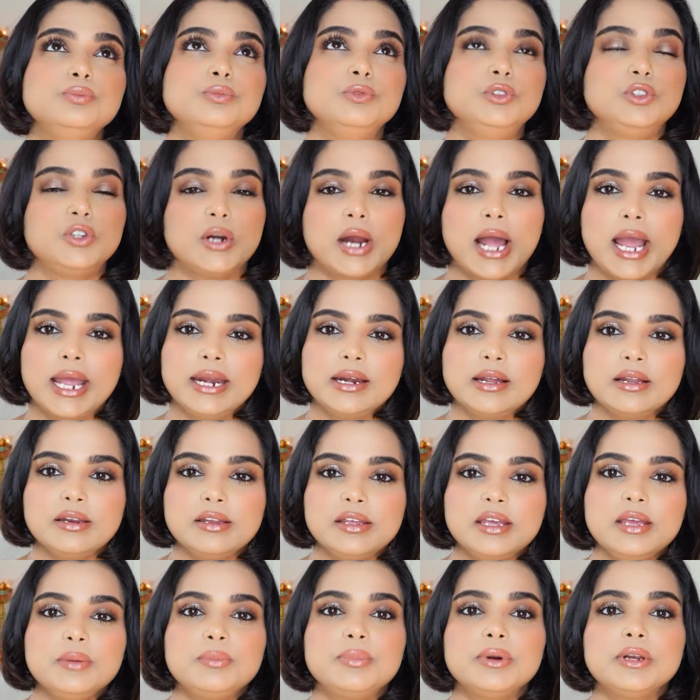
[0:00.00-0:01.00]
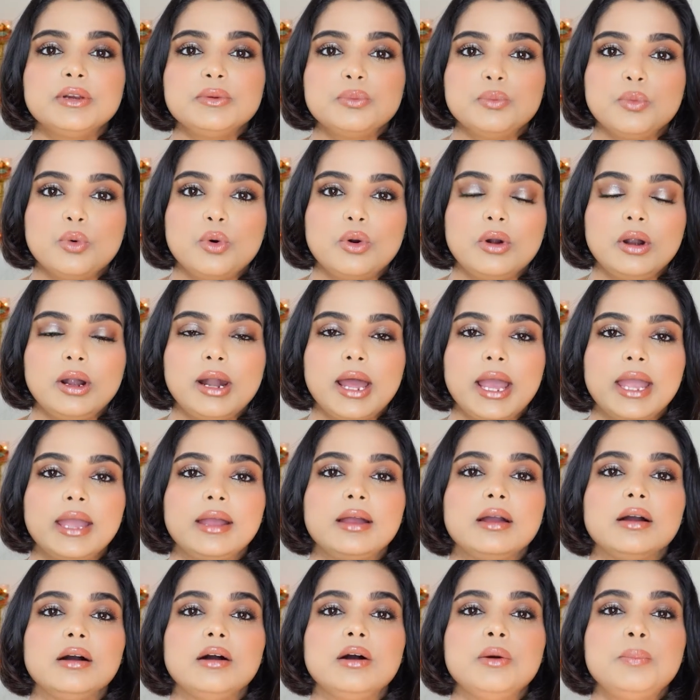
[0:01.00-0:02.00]
dry nutty, but more like
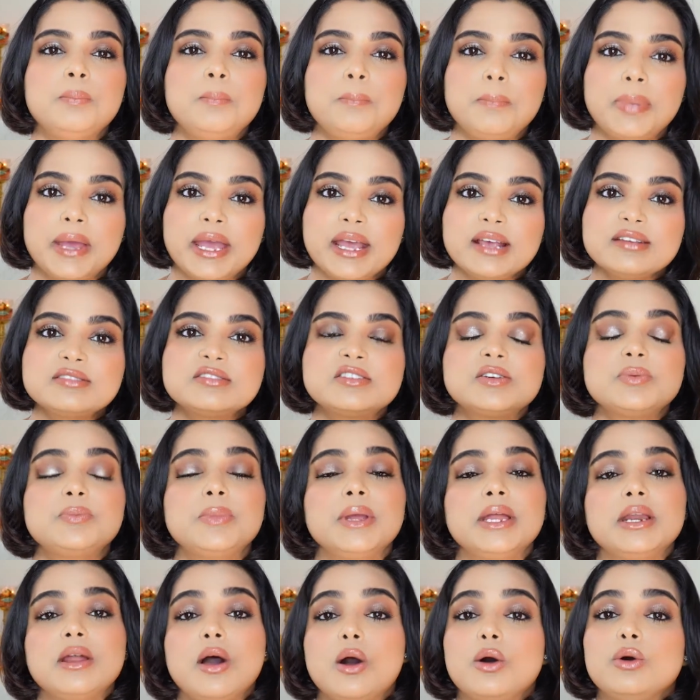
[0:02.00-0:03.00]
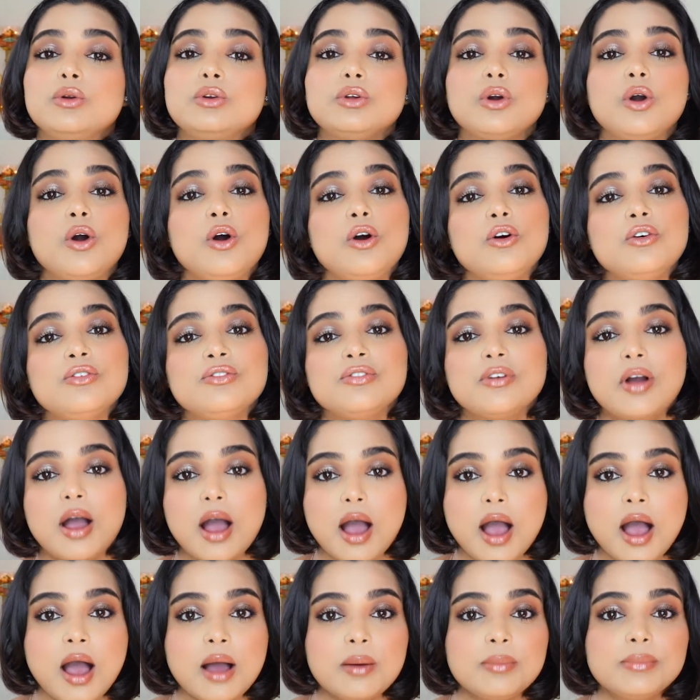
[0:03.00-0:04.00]
a paste made out of
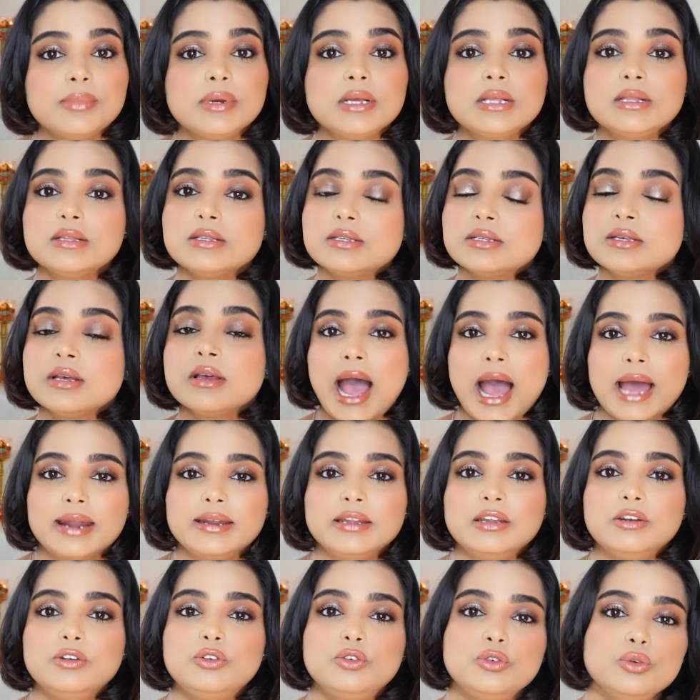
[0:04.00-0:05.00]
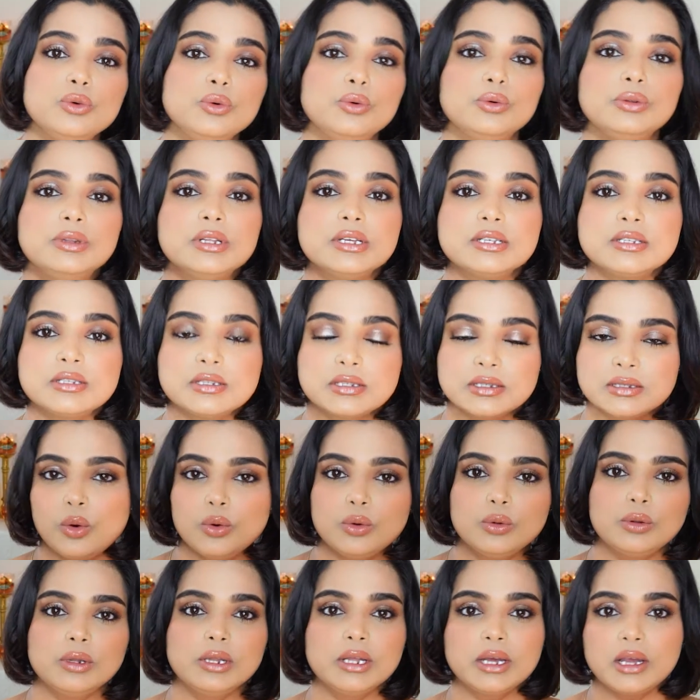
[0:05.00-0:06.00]
almonds added to this
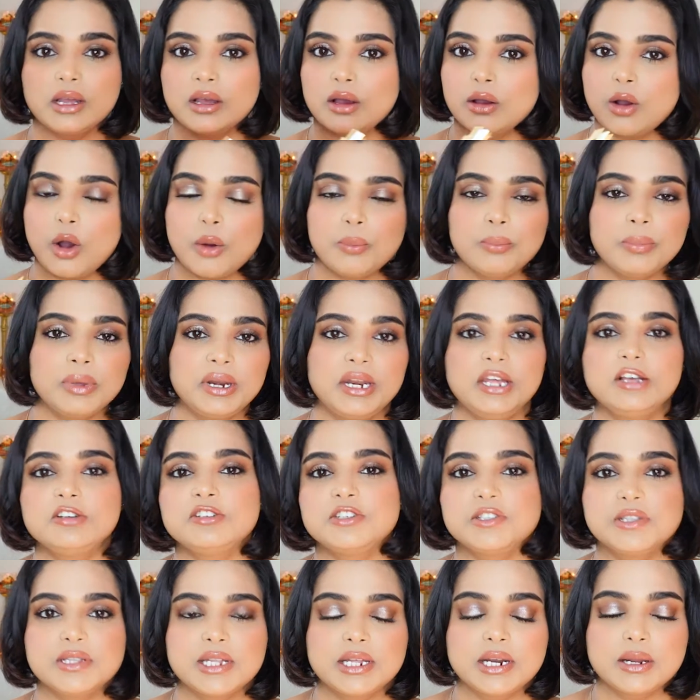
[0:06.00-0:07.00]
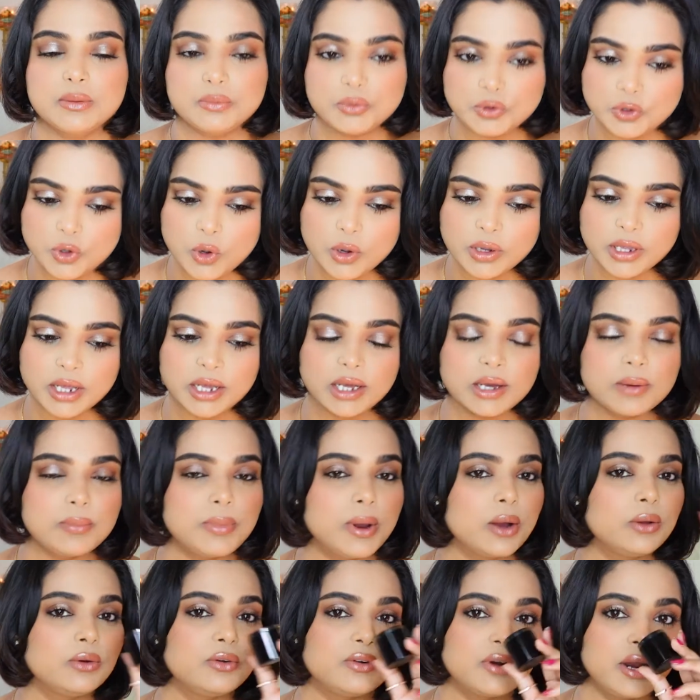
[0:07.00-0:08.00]
whole combination that I'm talking
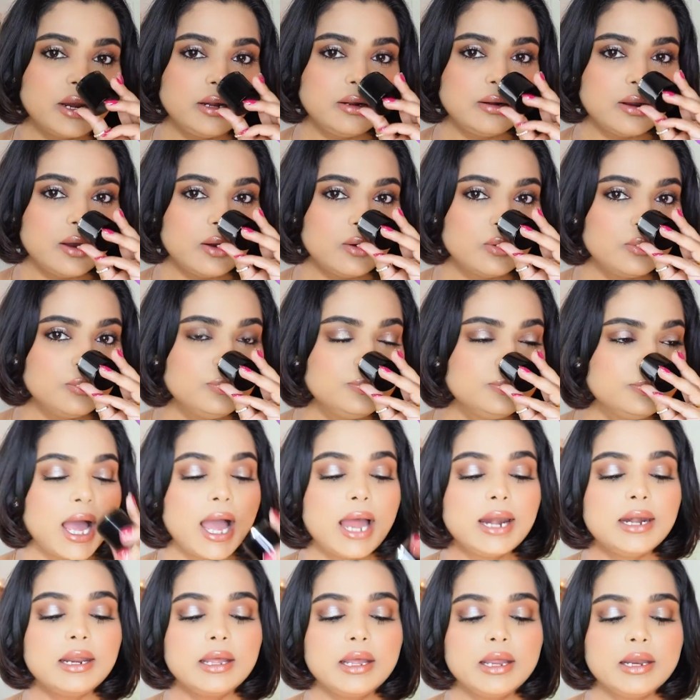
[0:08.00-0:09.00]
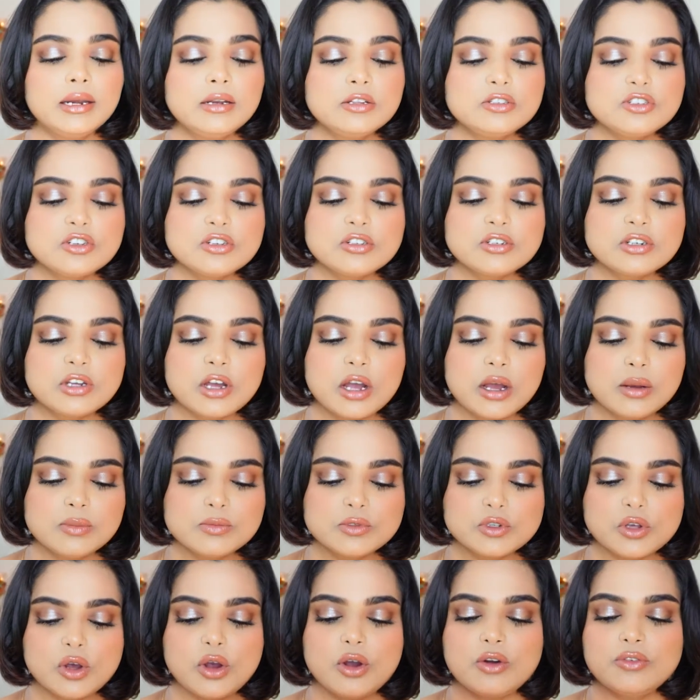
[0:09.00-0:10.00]
about right now. And it just
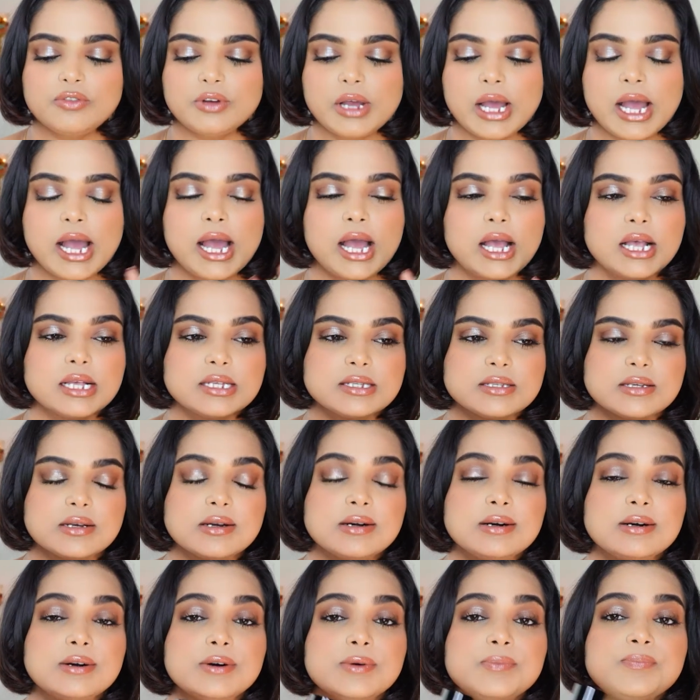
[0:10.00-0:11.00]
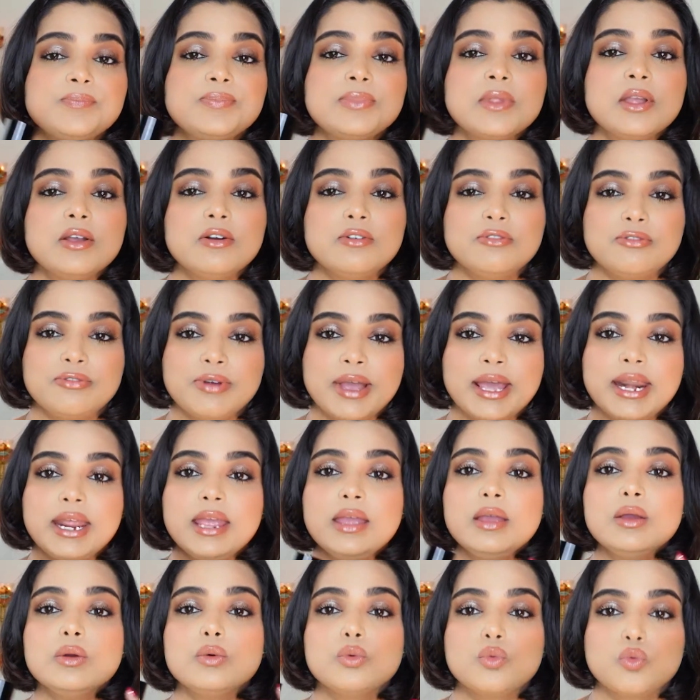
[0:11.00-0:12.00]
comes off as a
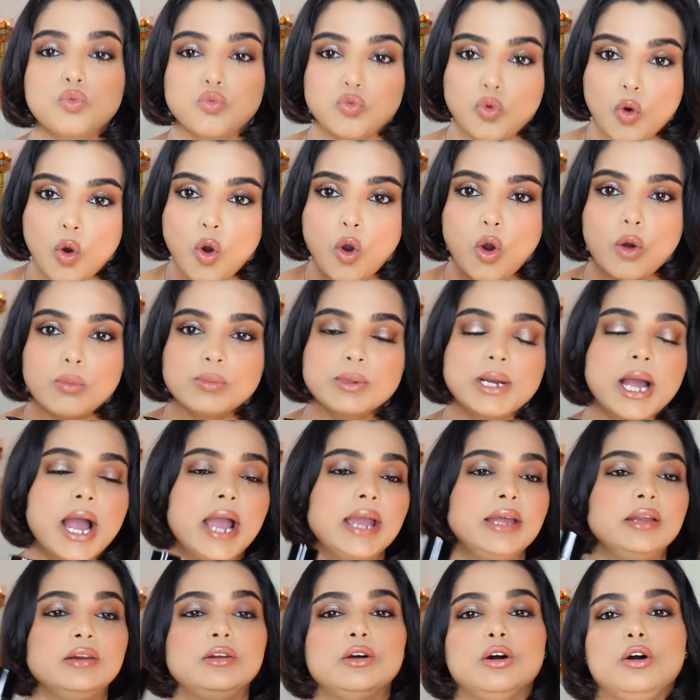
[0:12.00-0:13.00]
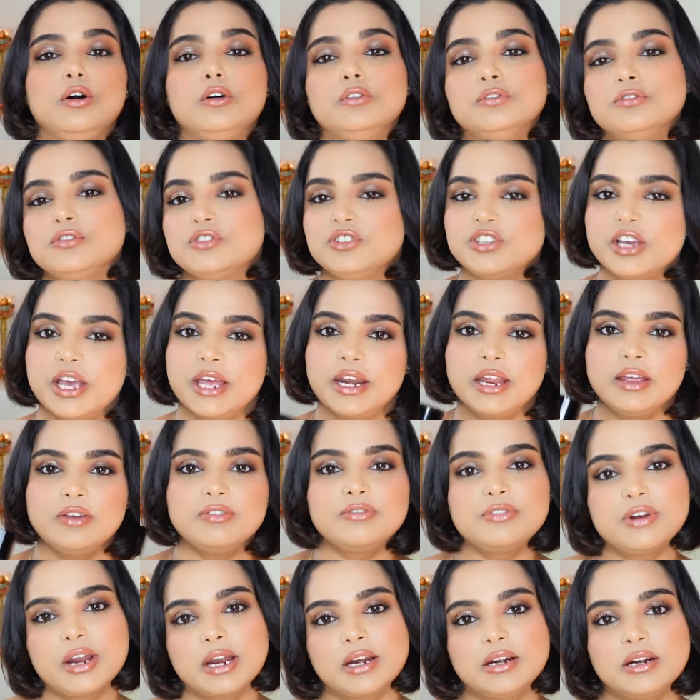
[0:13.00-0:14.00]
very warm kind of cherry
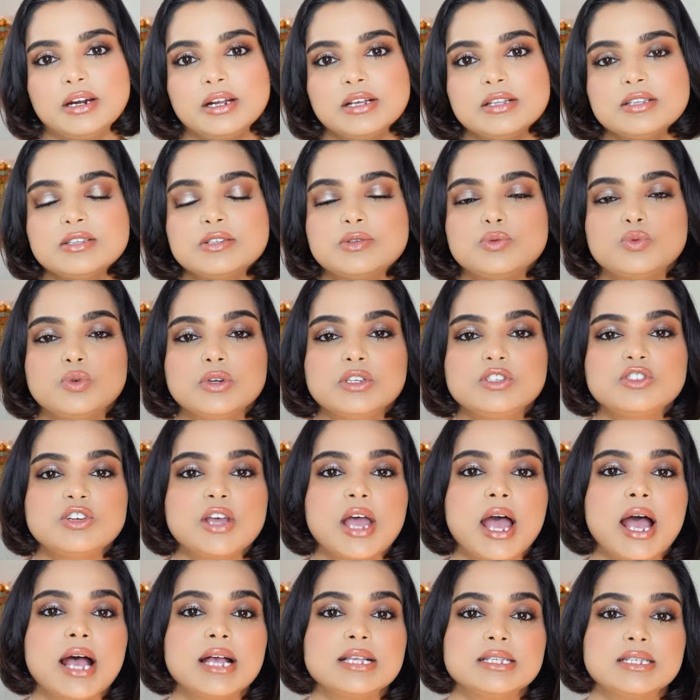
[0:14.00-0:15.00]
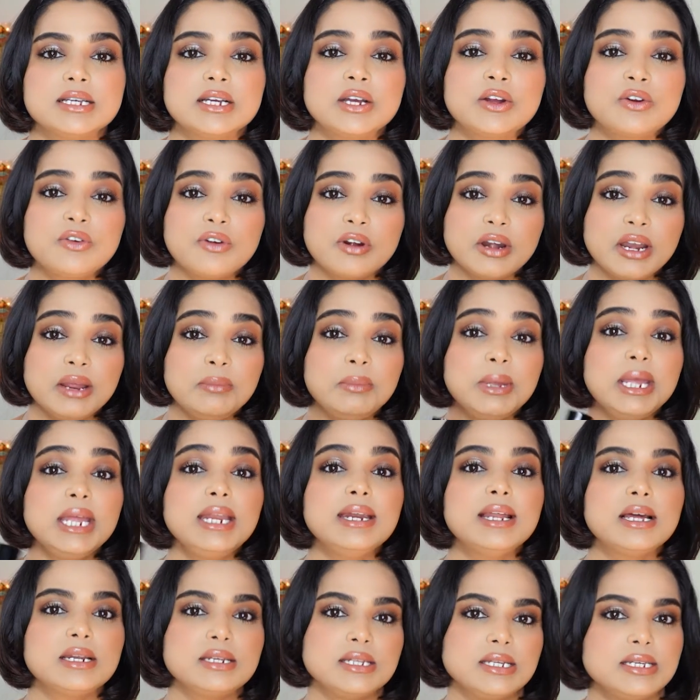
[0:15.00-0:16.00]
fragrance which has a creamy
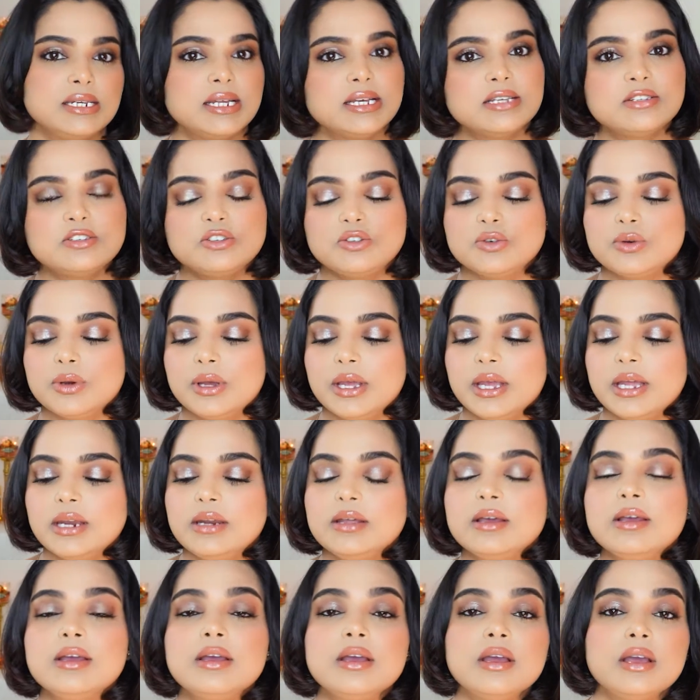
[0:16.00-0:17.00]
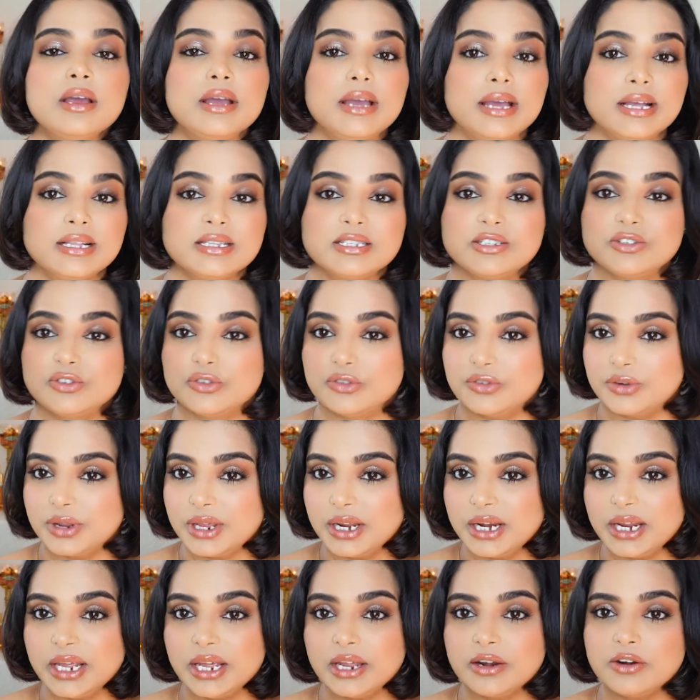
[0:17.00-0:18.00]
nuttiness to it. It's
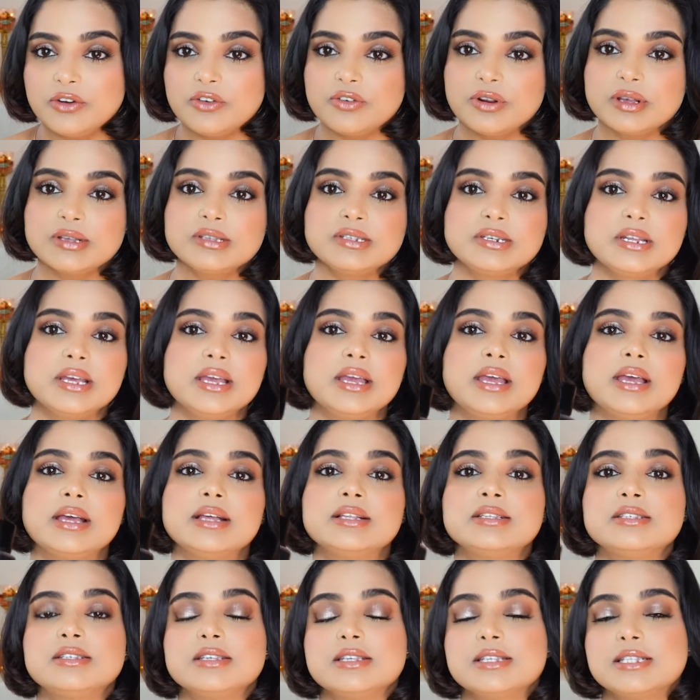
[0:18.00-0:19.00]
really interesting. It's